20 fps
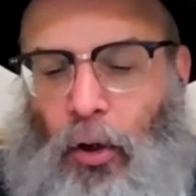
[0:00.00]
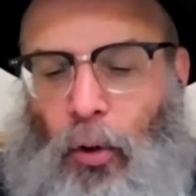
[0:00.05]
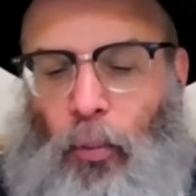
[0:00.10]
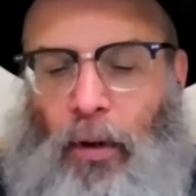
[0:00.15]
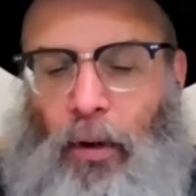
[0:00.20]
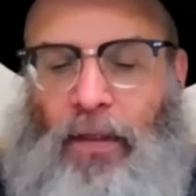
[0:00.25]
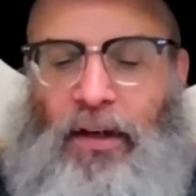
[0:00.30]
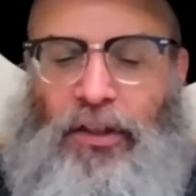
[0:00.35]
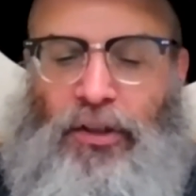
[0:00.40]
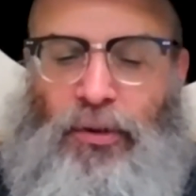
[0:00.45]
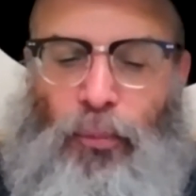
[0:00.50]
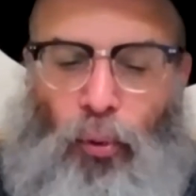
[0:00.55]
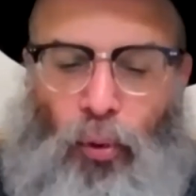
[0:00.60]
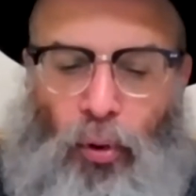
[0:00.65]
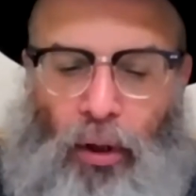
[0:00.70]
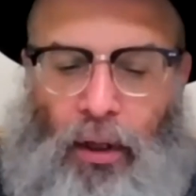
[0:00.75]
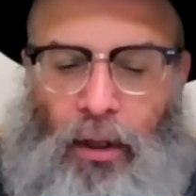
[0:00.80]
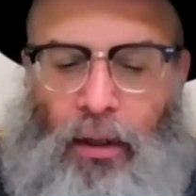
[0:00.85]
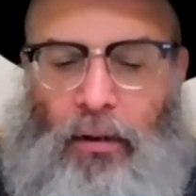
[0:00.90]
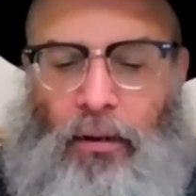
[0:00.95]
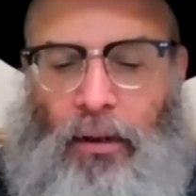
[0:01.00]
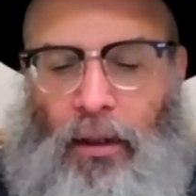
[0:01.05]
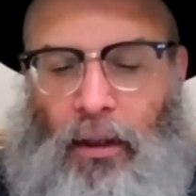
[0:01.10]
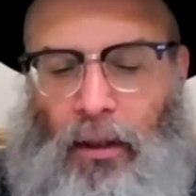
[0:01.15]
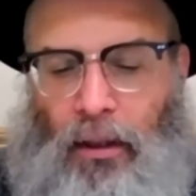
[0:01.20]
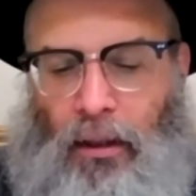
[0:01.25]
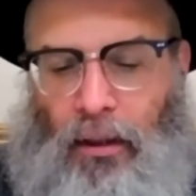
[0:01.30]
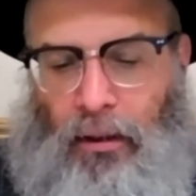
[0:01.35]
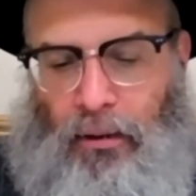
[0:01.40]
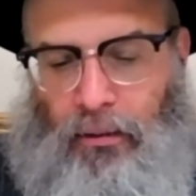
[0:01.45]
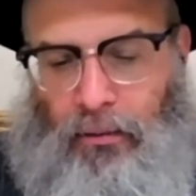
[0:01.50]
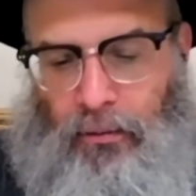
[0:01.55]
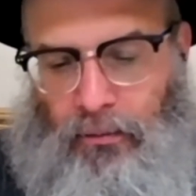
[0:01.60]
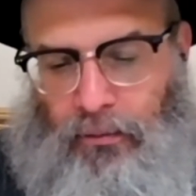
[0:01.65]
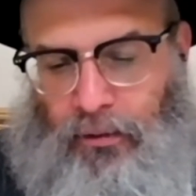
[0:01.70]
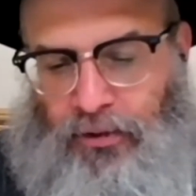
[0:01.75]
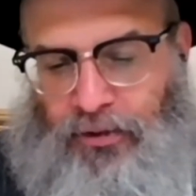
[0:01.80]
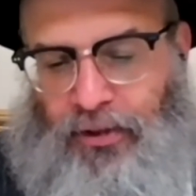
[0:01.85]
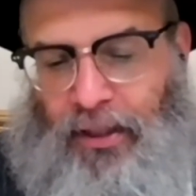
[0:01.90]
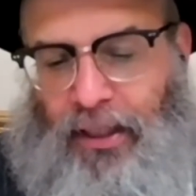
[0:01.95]
where there's more uh,
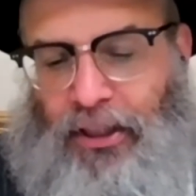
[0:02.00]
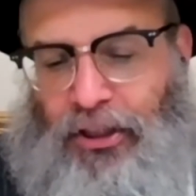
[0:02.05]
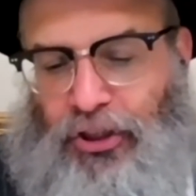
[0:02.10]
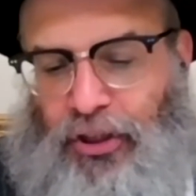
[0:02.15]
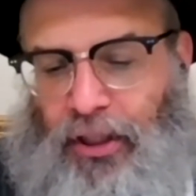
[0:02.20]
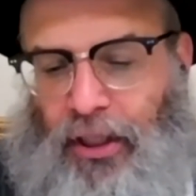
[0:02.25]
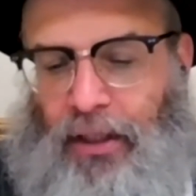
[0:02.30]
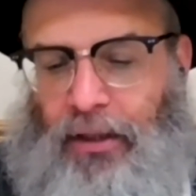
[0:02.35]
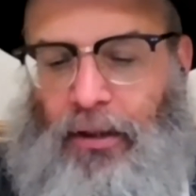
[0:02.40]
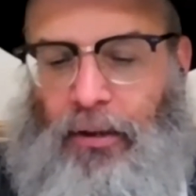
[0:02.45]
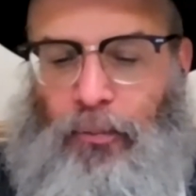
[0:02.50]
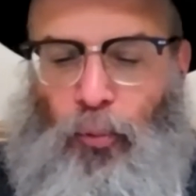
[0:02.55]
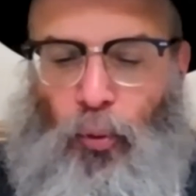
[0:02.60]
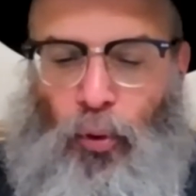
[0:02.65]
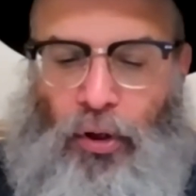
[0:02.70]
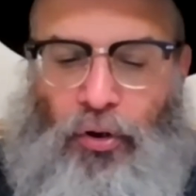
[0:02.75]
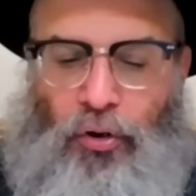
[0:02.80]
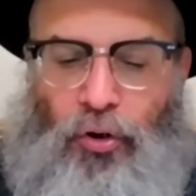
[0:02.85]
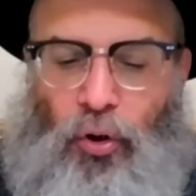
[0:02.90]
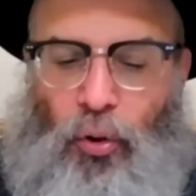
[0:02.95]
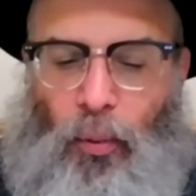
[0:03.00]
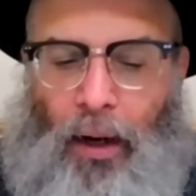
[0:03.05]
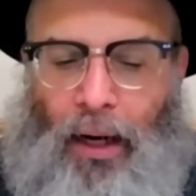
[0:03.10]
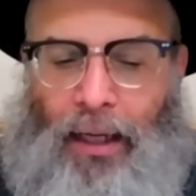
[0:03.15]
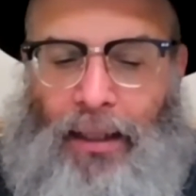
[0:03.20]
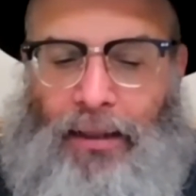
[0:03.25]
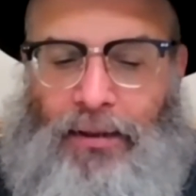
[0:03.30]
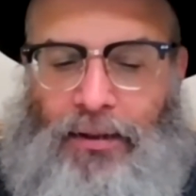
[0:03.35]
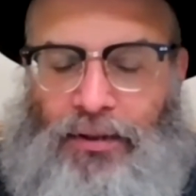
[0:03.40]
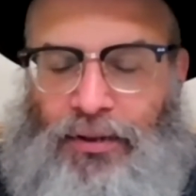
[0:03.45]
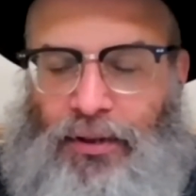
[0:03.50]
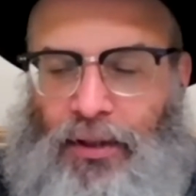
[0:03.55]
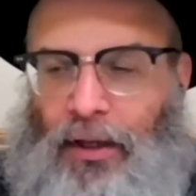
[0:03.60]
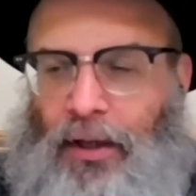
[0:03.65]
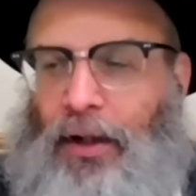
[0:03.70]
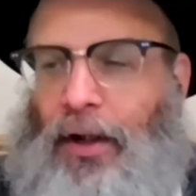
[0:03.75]
distinction, there's more nuance.